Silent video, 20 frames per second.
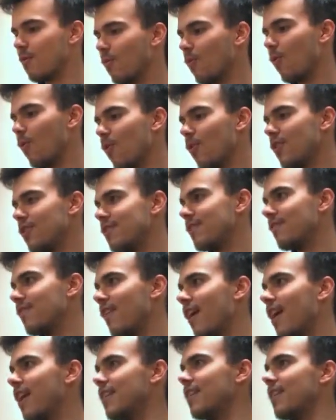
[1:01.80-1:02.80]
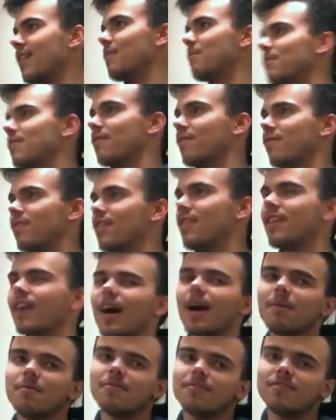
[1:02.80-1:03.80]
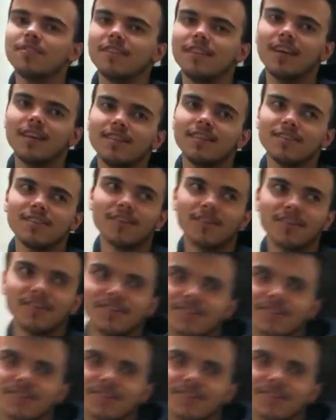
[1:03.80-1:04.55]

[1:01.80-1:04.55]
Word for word: reward to find him is a free copy of the Daily Tar